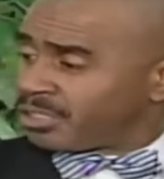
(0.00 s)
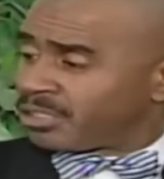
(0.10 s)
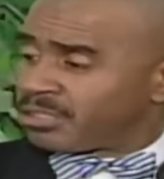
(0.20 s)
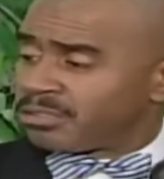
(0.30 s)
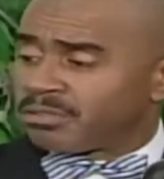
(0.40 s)

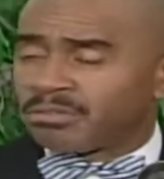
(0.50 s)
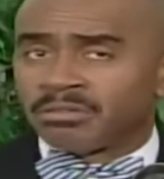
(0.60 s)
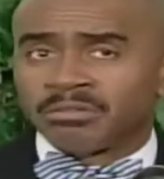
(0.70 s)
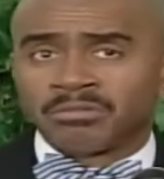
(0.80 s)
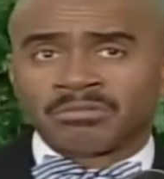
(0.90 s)
Because he's
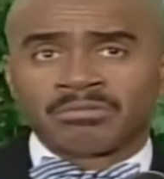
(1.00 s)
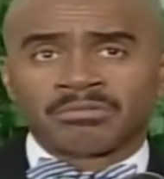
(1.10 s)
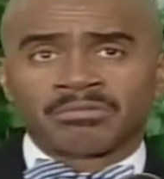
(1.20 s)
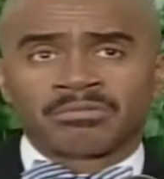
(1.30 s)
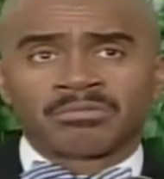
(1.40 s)
black.
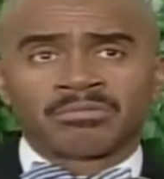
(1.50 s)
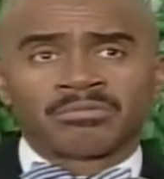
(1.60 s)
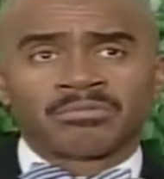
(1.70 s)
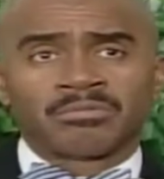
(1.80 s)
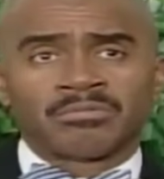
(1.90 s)

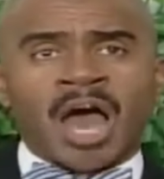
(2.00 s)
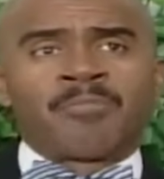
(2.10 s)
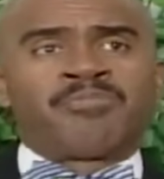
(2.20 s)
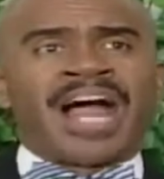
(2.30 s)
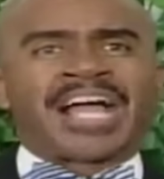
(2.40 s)

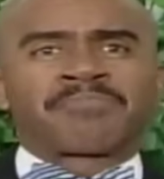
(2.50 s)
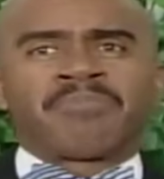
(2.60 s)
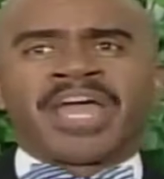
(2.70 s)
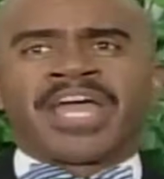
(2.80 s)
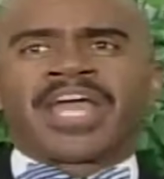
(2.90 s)
A black
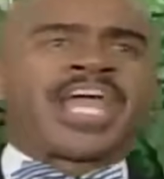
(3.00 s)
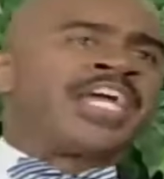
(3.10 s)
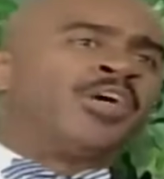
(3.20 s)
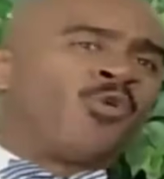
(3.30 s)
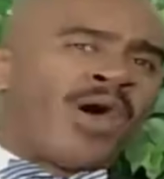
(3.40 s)
man
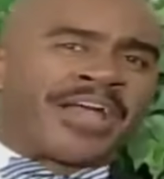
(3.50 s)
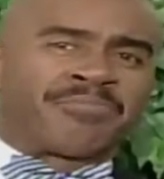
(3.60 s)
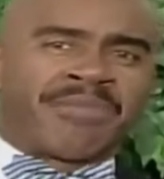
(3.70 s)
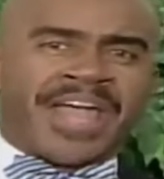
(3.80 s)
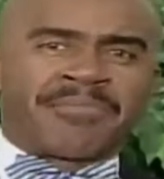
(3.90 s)
hate a
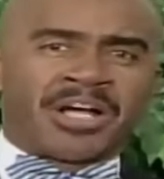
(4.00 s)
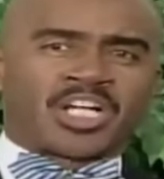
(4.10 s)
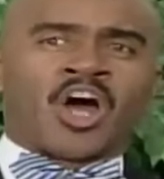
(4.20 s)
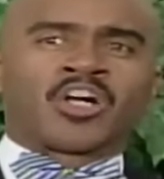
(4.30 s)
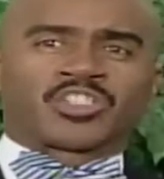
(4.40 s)
white man
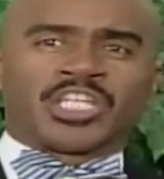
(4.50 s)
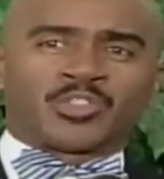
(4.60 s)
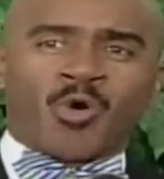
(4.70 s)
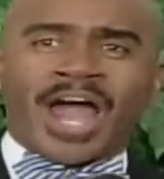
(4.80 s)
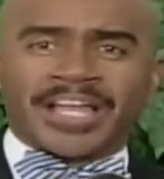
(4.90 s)
because
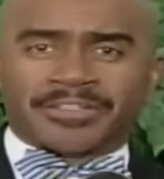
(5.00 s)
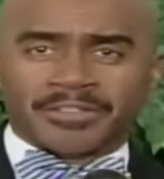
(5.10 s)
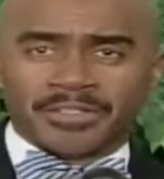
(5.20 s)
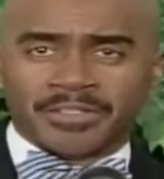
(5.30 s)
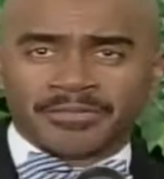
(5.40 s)
he's white?
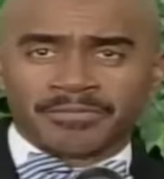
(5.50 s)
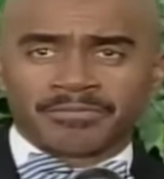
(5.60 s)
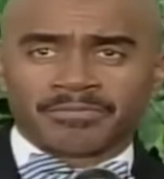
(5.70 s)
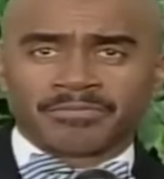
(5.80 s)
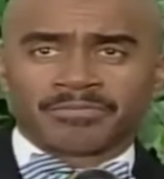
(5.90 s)
Mm
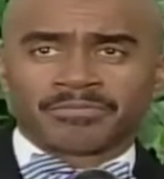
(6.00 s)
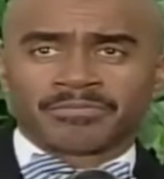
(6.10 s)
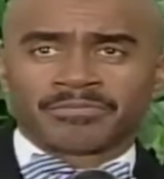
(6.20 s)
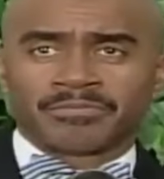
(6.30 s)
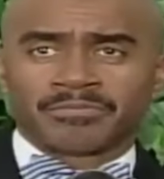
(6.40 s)
-hmm.
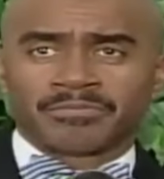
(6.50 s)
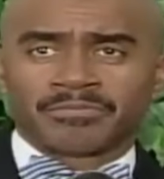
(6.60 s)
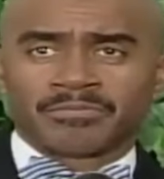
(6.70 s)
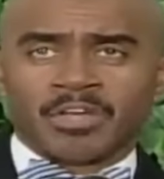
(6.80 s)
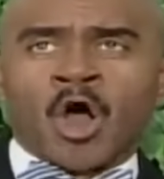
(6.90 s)

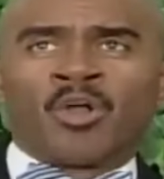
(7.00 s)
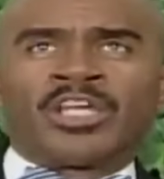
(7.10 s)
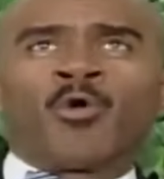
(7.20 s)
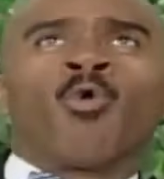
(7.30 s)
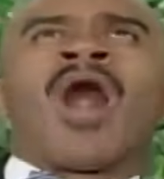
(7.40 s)

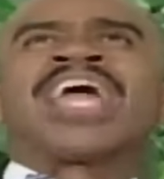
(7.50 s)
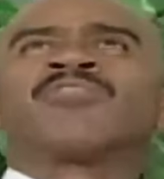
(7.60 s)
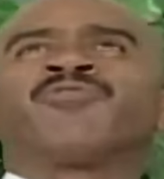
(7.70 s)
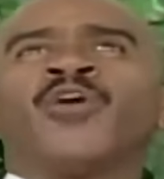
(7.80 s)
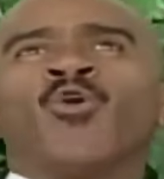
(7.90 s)
Only
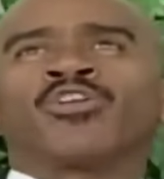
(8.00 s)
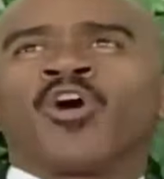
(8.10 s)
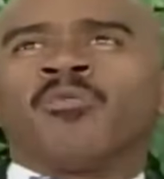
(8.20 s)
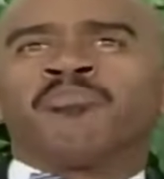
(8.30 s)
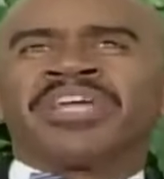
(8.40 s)
white
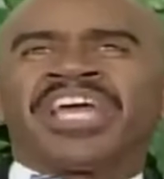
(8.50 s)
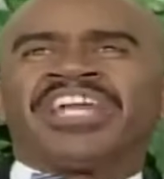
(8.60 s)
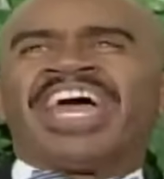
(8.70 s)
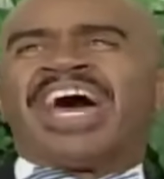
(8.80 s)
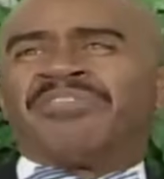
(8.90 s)
folk gonna be
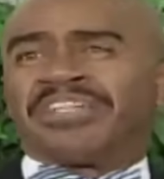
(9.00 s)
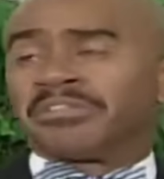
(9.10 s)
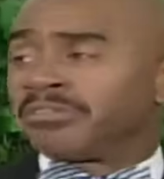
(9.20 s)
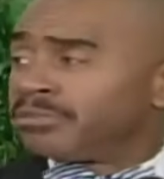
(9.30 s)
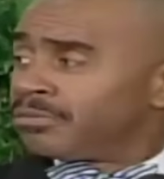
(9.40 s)
in
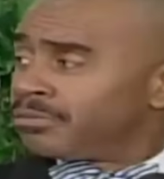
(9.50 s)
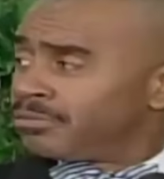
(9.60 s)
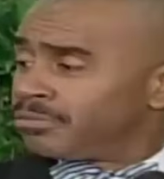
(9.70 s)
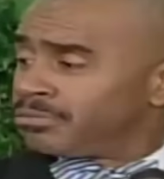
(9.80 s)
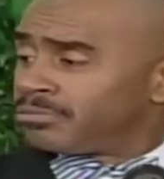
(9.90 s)
heaven.
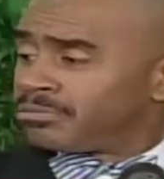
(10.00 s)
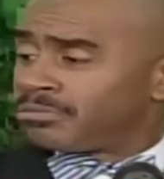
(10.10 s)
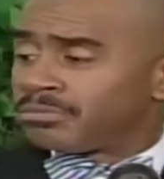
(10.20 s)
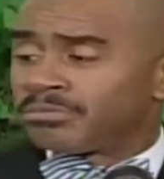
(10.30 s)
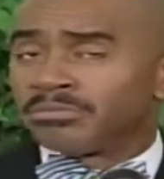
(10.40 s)
My
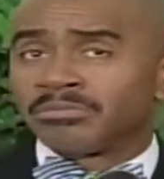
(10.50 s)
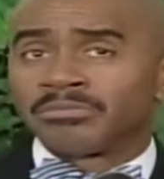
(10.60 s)
Lord.